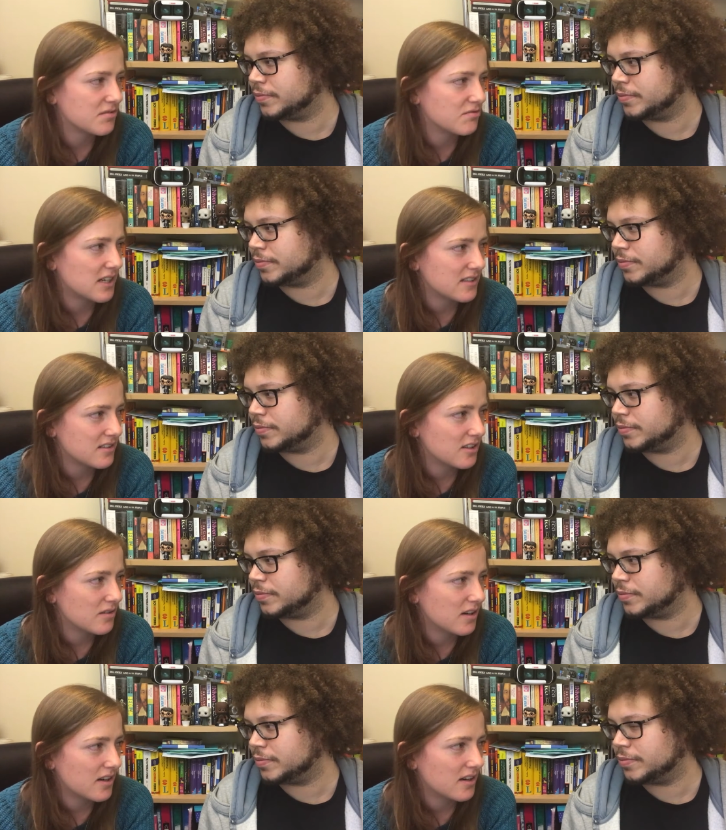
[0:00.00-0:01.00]
Speaker 1: to
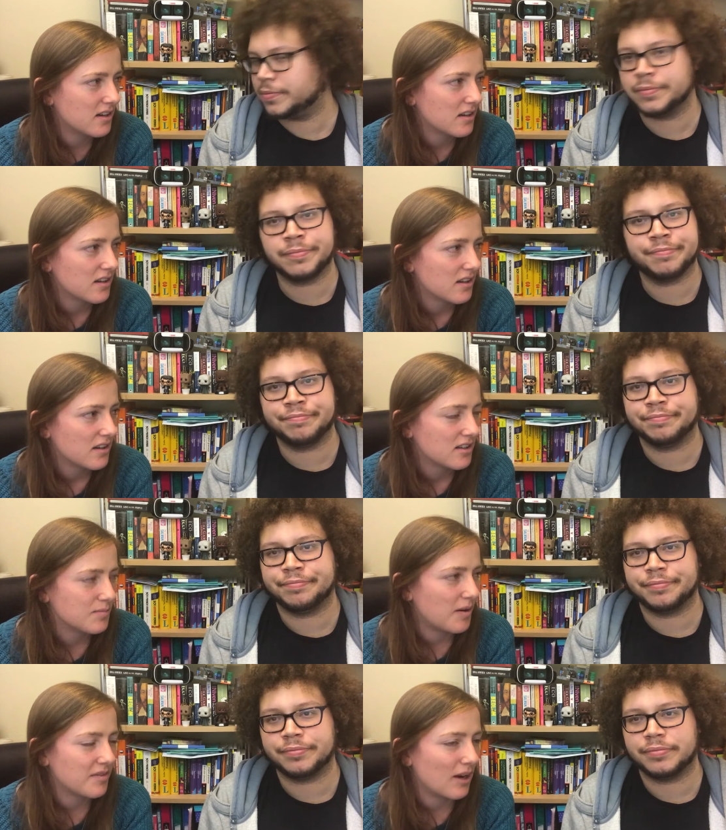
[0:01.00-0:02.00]
rescue her? Because
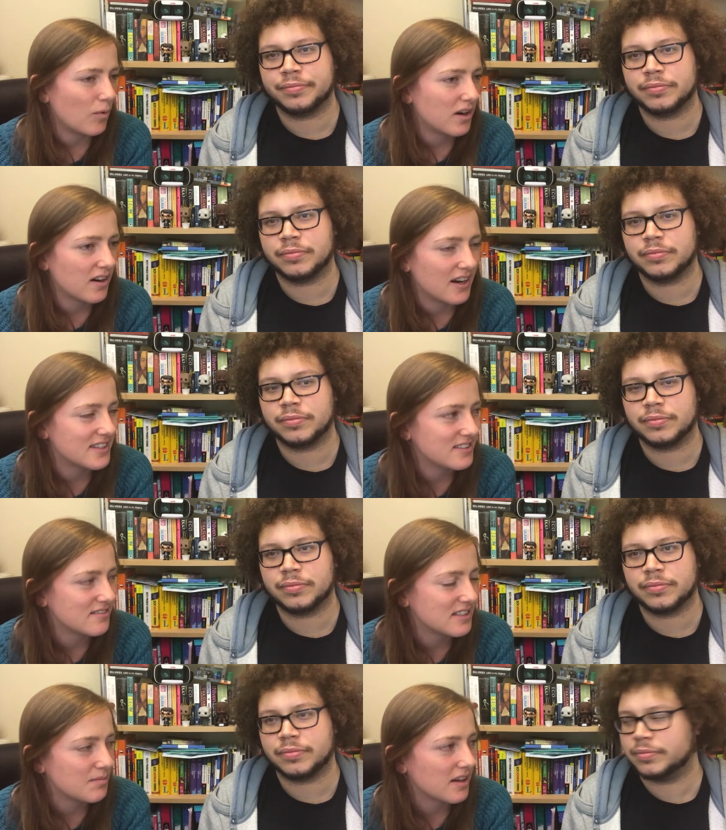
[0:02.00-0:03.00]
apart from that one guy, it
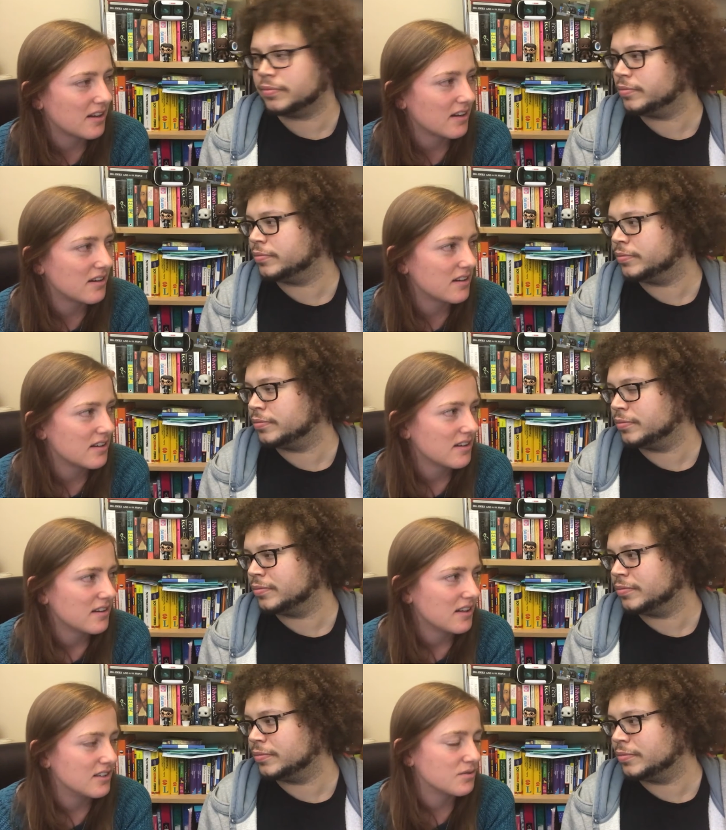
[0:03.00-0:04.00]
didn't seem like it.
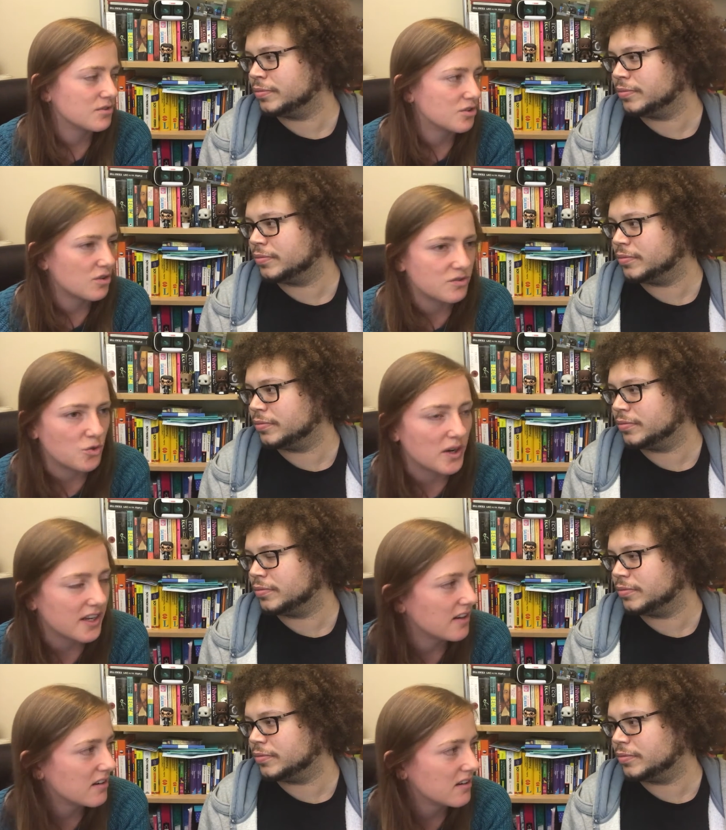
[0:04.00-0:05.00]
They just sort of joined
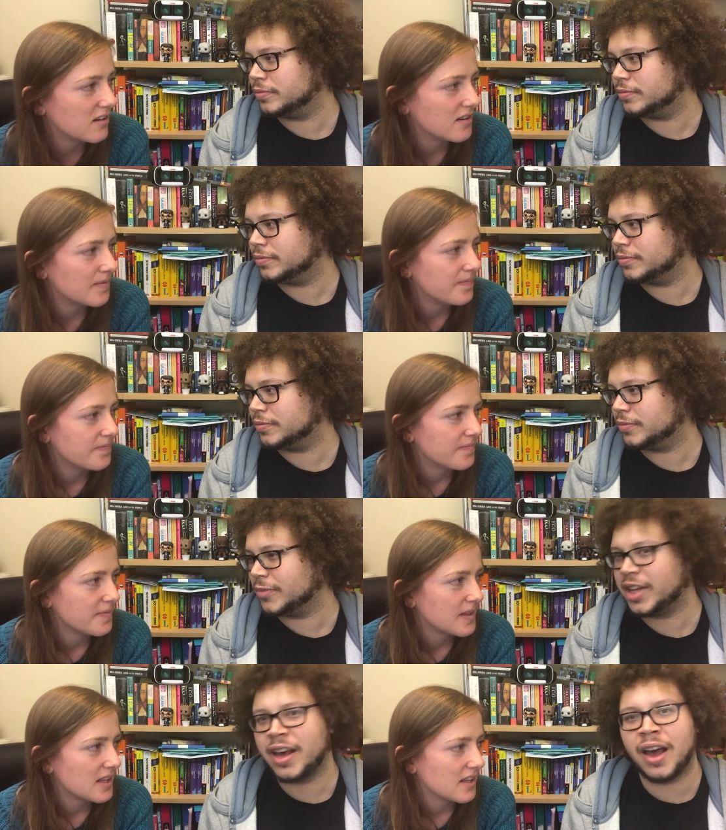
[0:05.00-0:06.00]
in.
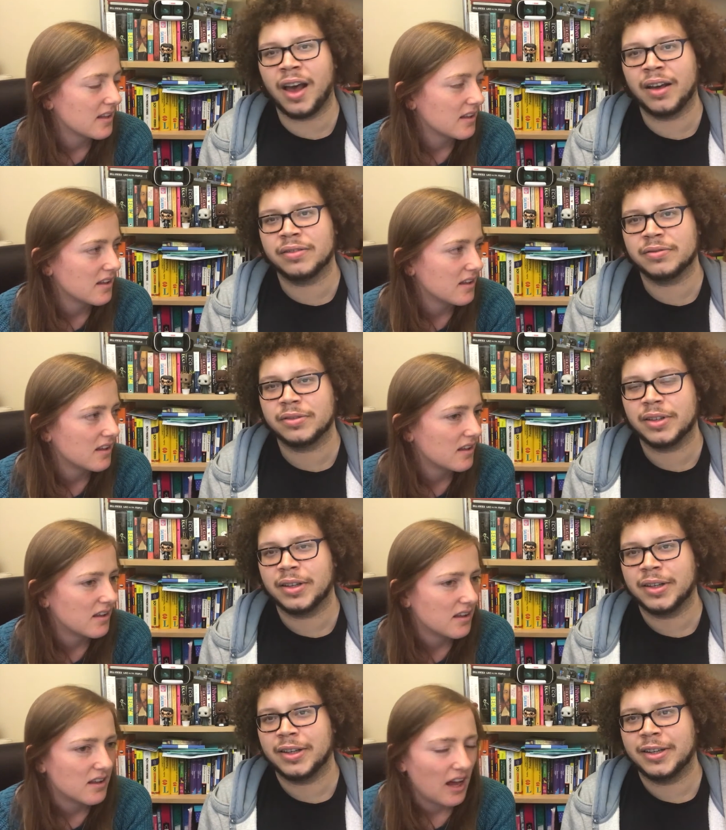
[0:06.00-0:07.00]
Speaker 2: Yeah.
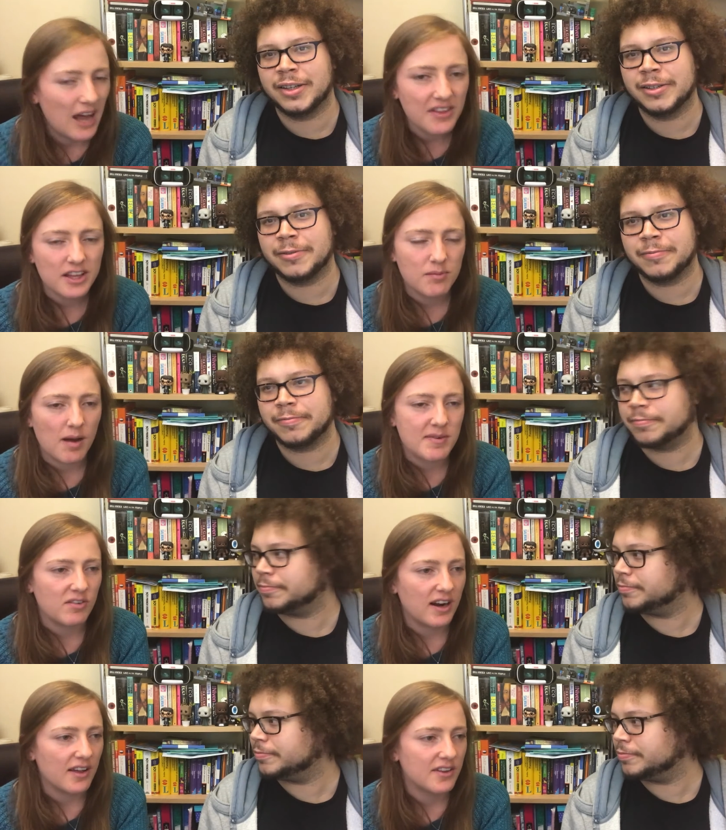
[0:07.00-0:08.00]
Speaker 1: I think you might be
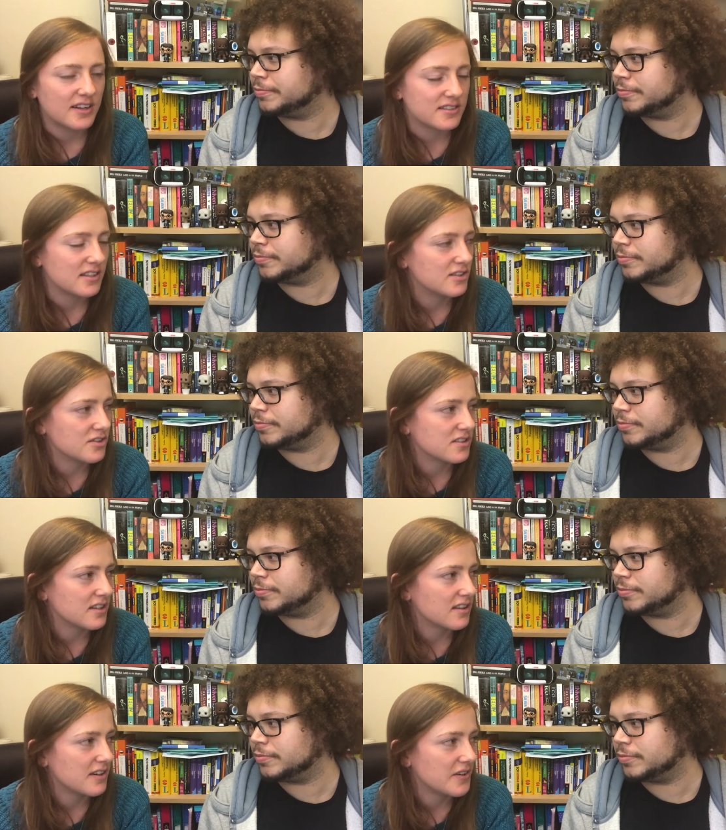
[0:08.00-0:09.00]
right. I think that's an
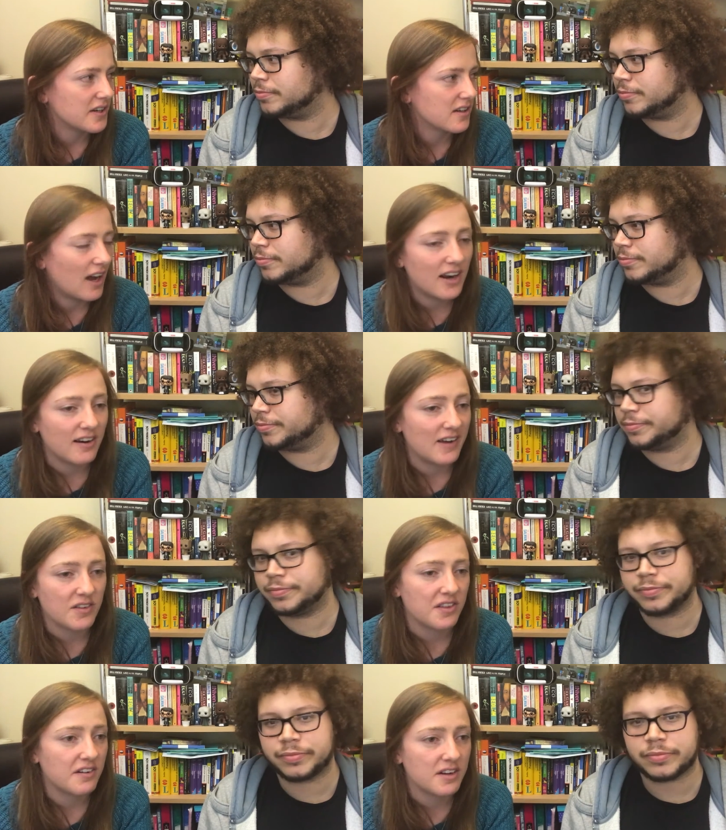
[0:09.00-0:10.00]
interesting theory. I don't have
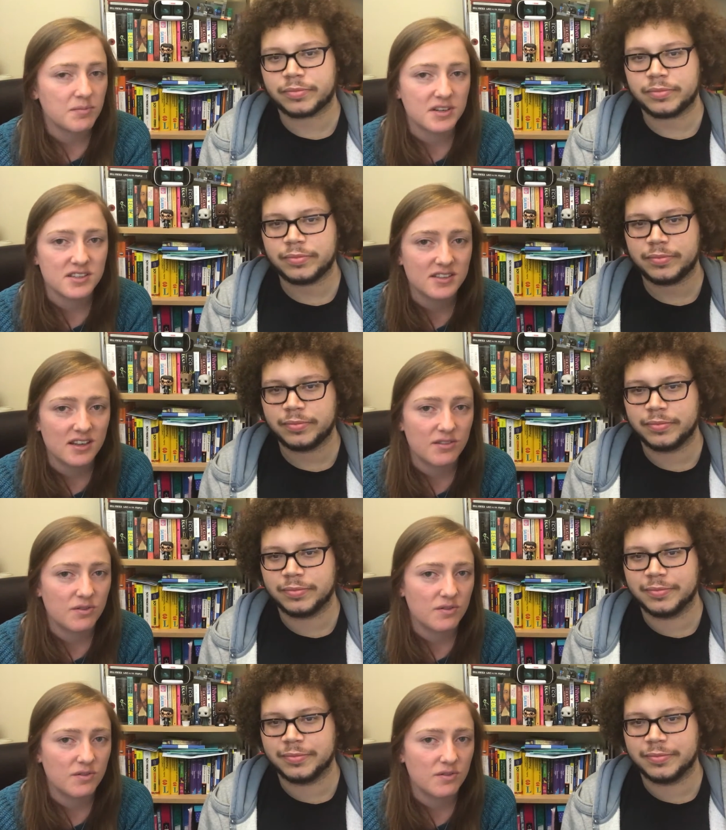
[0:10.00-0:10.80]
a theory because I,